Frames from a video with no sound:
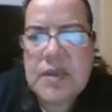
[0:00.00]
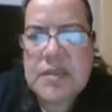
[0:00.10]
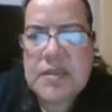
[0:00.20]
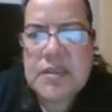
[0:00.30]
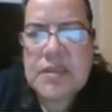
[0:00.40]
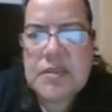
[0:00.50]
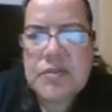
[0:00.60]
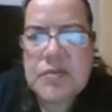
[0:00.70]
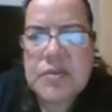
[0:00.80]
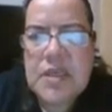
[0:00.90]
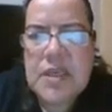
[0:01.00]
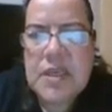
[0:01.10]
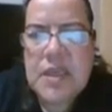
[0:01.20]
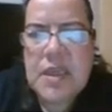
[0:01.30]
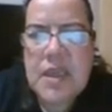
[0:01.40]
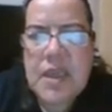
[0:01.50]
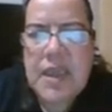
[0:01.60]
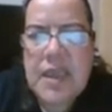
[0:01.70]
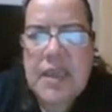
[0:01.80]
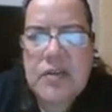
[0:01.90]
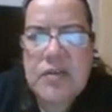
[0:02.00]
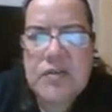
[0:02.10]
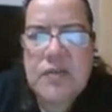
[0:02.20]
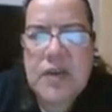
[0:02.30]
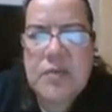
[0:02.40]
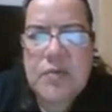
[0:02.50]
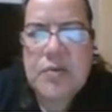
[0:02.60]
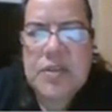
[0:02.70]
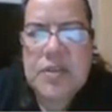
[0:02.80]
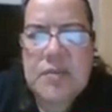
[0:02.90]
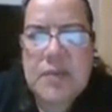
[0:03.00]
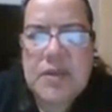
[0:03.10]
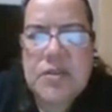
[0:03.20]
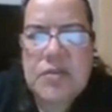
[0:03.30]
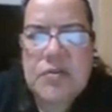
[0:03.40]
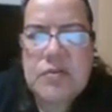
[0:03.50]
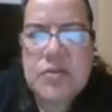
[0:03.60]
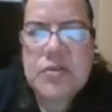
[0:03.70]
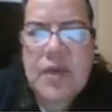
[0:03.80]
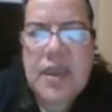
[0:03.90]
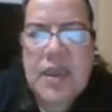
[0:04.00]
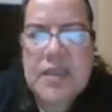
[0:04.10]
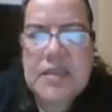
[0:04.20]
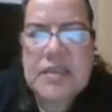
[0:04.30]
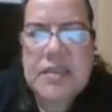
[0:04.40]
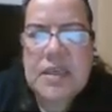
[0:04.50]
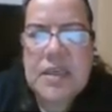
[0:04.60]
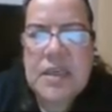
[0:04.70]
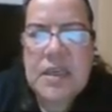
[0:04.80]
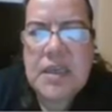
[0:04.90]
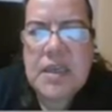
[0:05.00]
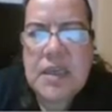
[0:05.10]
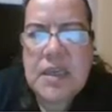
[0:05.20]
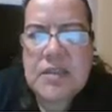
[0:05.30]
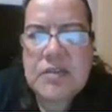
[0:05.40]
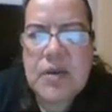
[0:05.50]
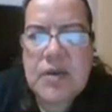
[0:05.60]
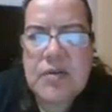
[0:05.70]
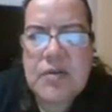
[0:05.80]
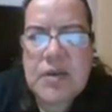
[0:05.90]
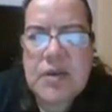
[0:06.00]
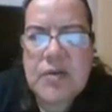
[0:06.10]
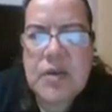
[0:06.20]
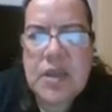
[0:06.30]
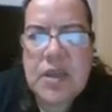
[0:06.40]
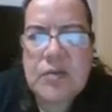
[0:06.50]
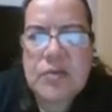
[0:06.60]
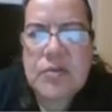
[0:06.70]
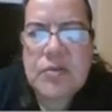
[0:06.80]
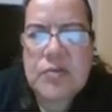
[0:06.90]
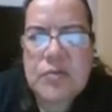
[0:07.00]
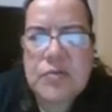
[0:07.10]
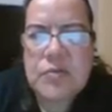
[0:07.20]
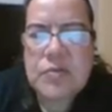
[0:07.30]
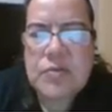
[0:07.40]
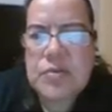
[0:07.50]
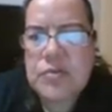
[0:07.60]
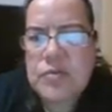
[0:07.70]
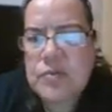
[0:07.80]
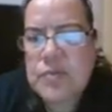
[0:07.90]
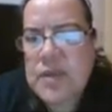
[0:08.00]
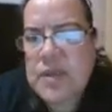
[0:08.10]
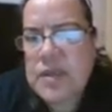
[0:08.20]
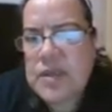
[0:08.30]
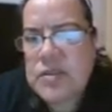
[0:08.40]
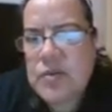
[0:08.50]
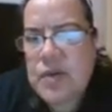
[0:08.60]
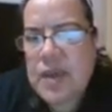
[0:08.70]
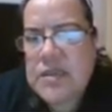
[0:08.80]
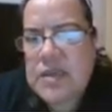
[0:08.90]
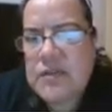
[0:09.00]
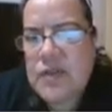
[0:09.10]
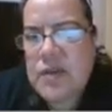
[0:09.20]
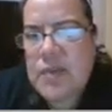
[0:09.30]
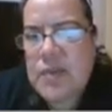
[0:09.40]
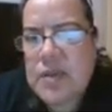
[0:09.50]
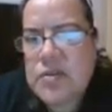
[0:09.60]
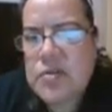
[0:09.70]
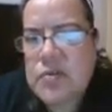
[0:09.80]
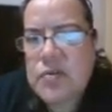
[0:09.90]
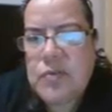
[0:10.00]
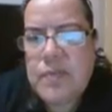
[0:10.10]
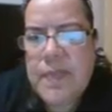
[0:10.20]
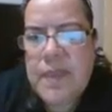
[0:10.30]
minus C is 2C. And you divide both sides by 2. So I get C is greater than or equal to 2. So I identify my 2.